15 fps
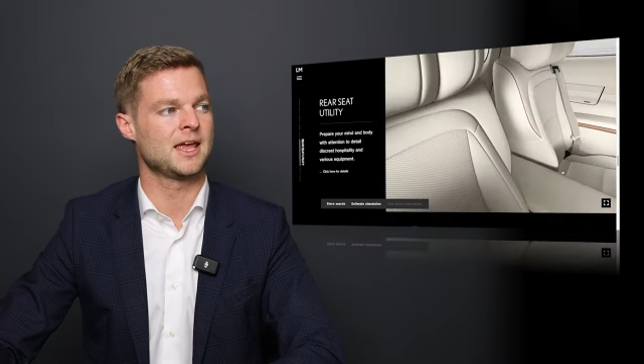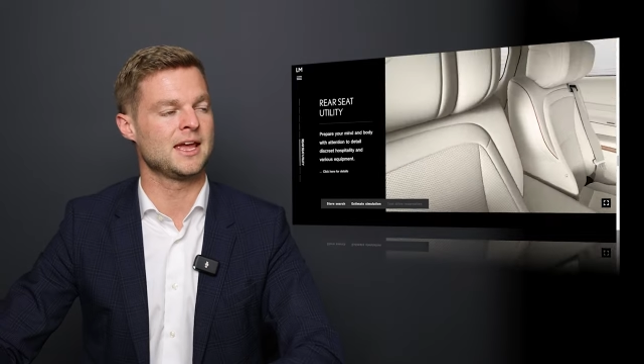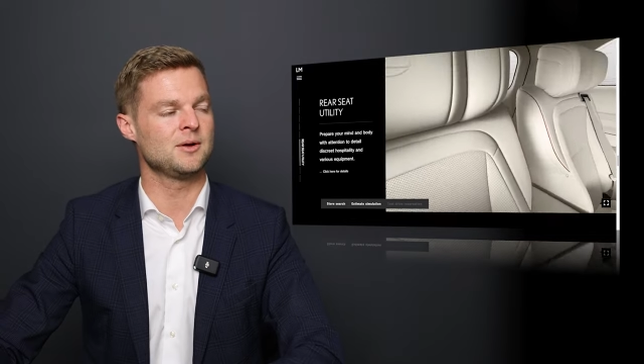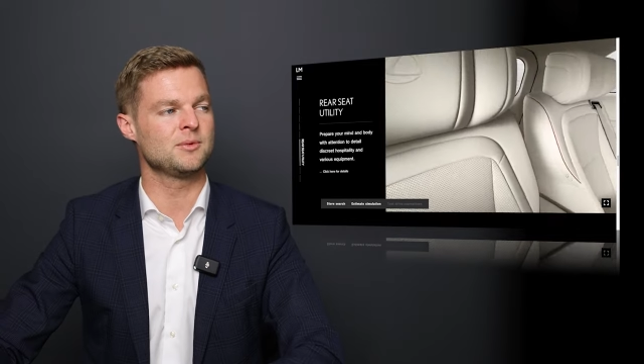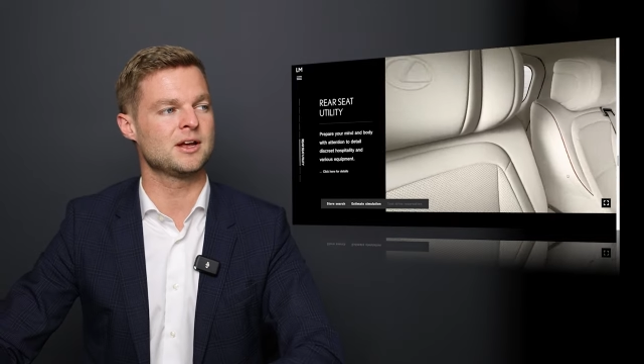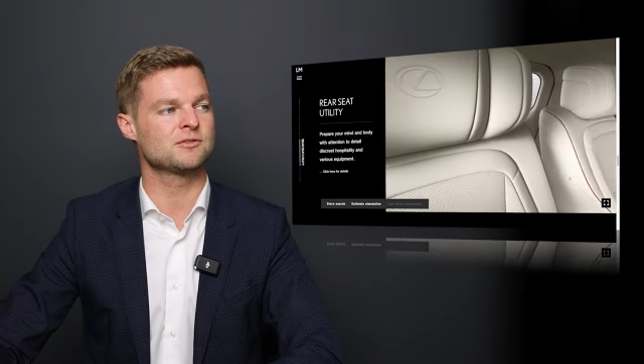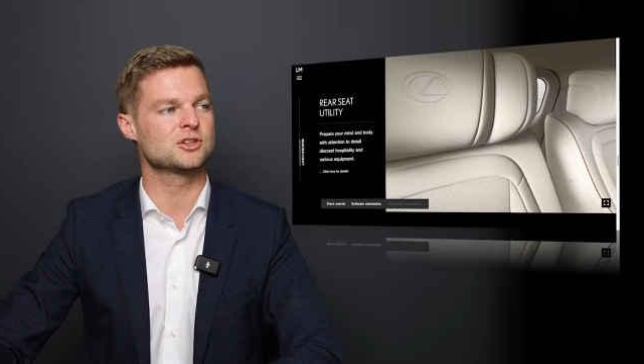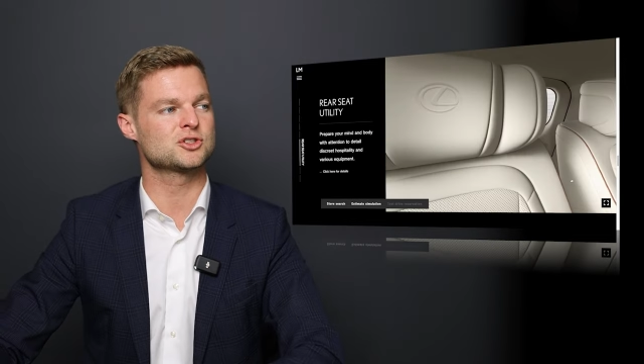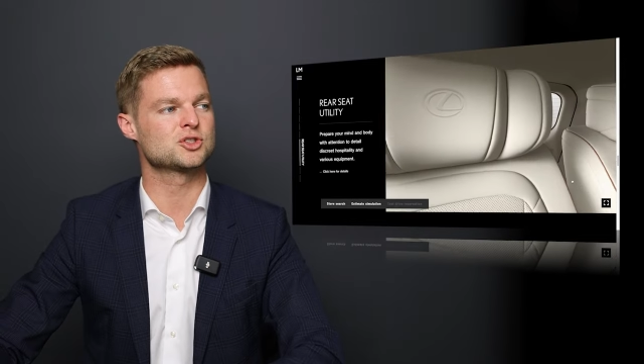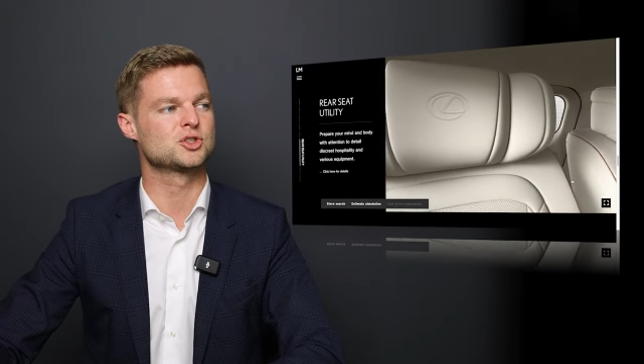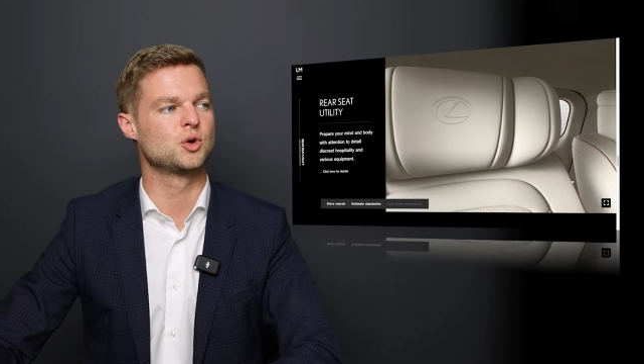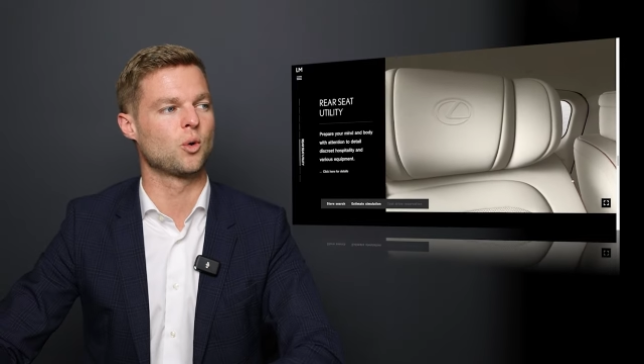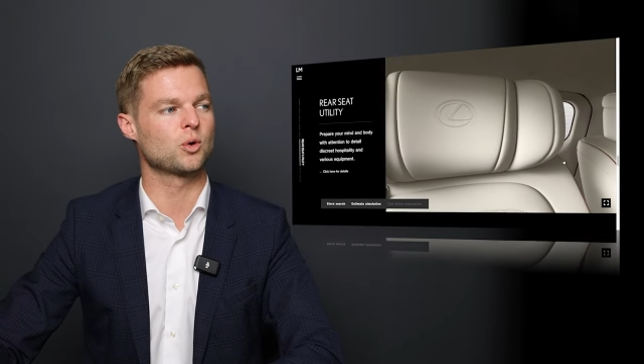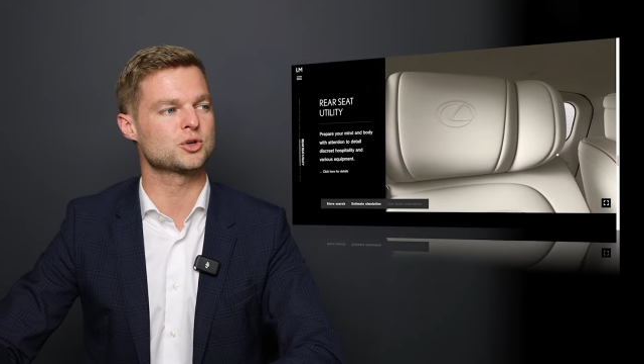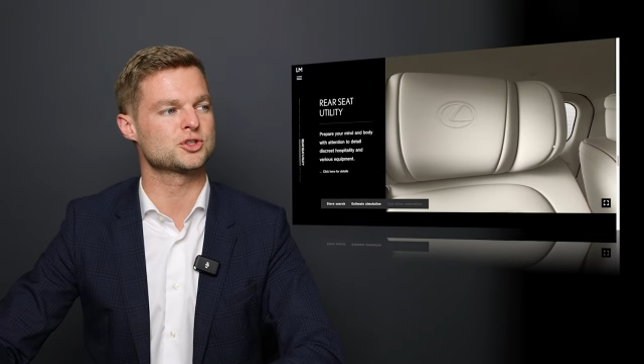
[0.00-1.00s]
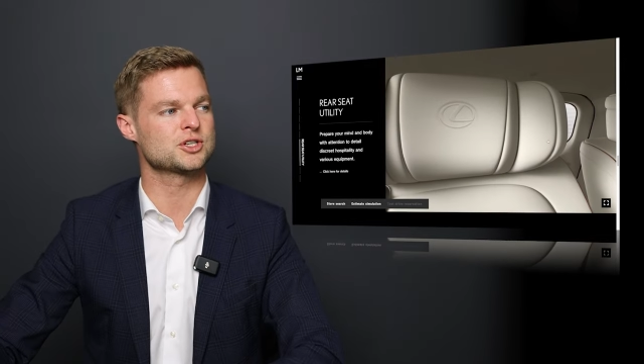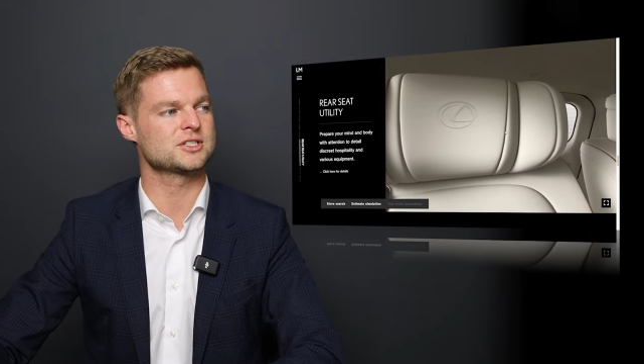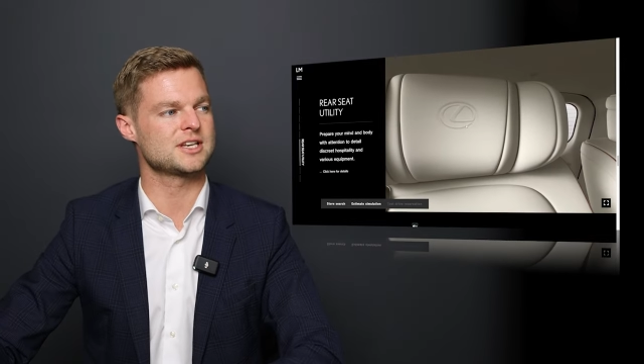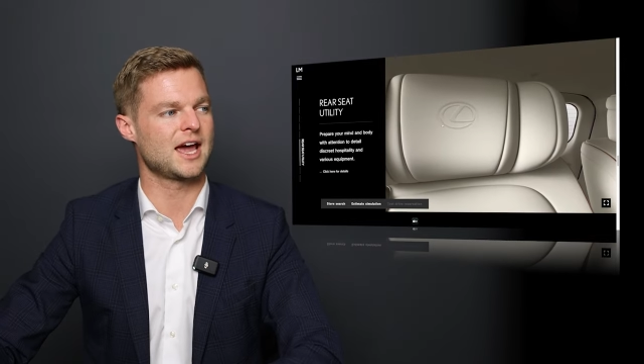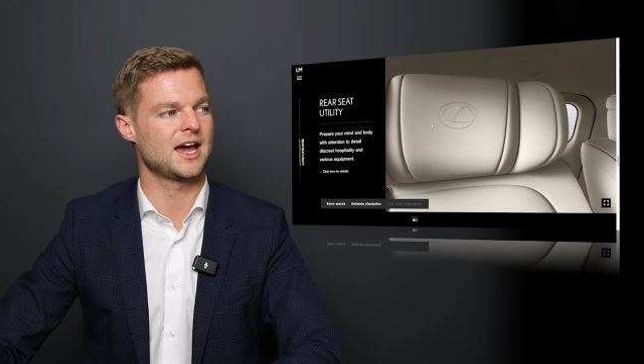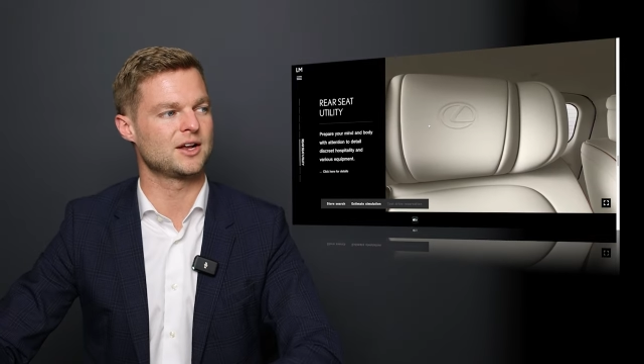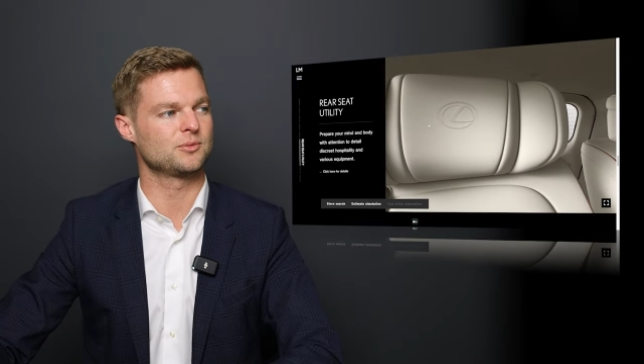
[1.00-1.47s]
And we have this
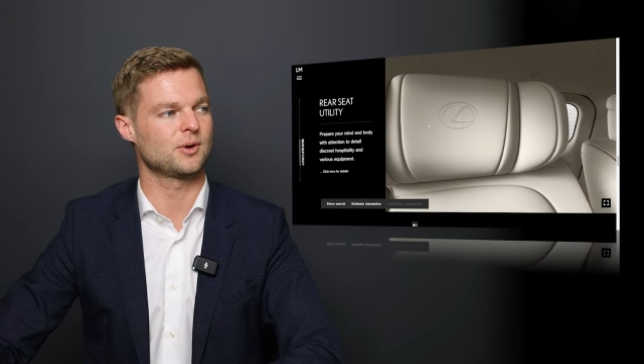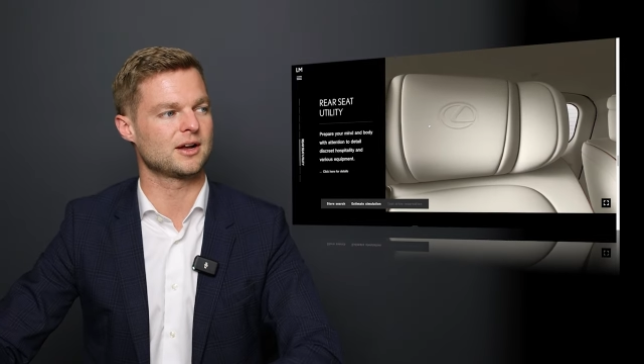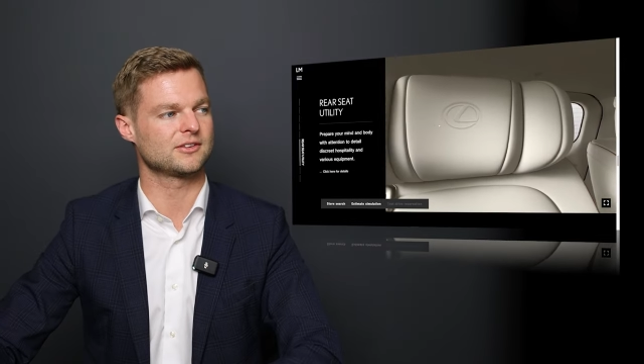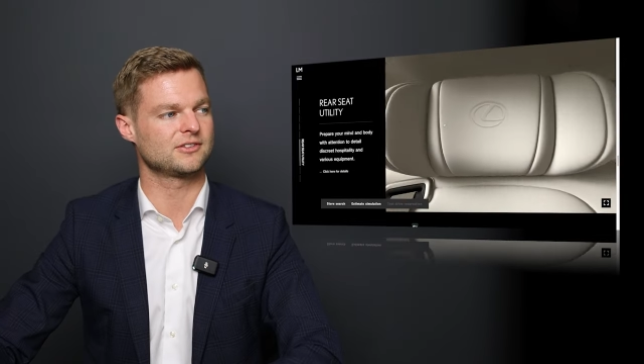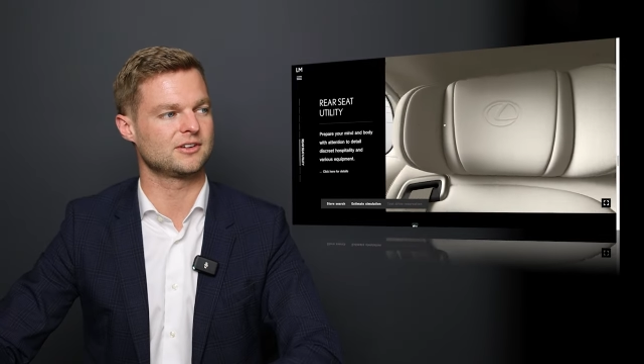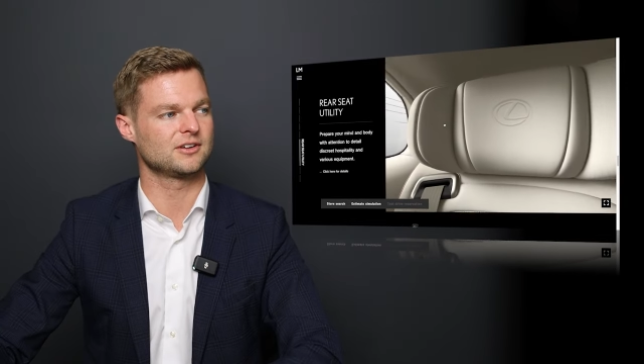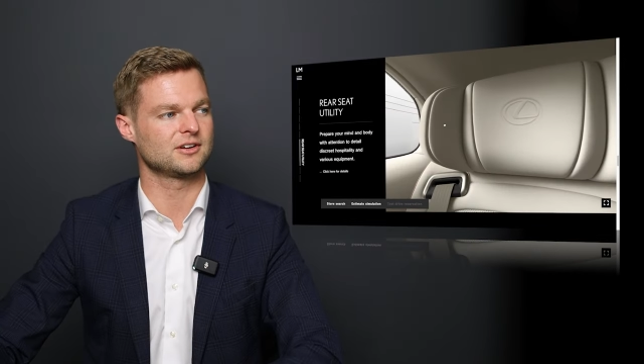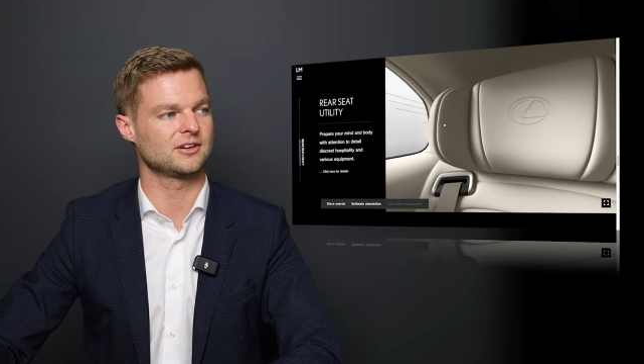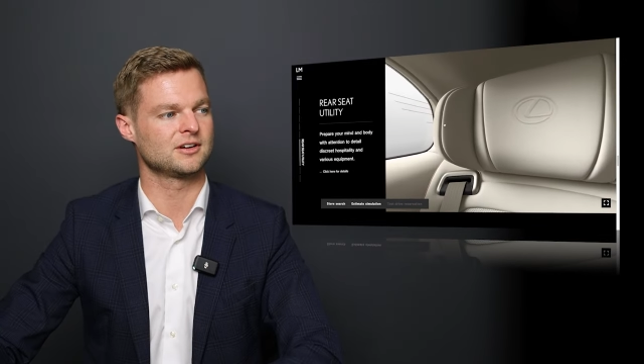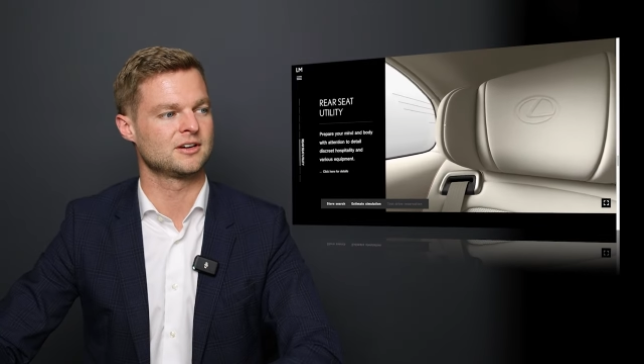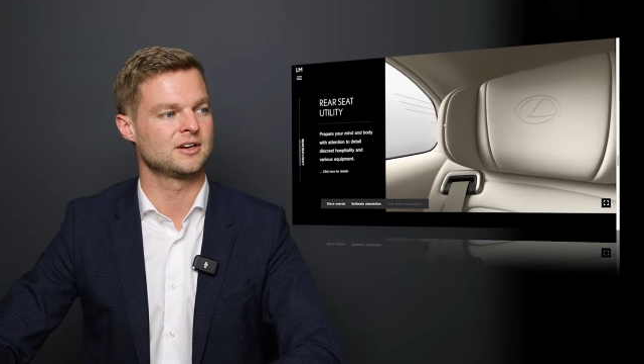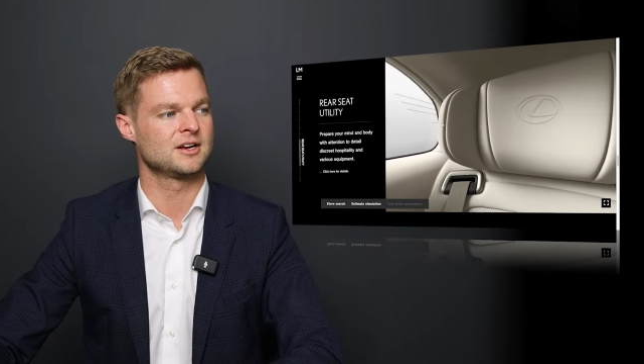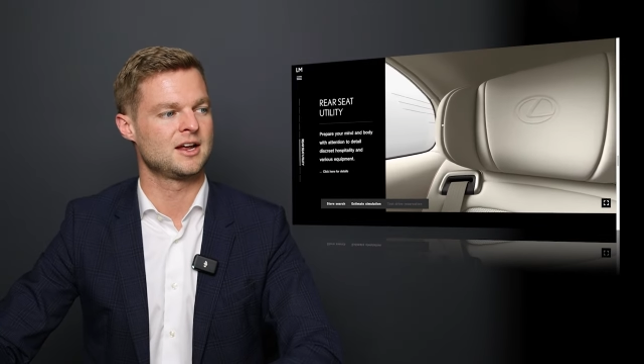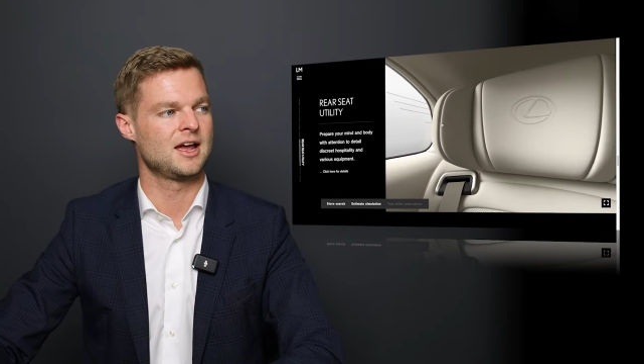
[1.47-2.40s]
gorgeous headrest here.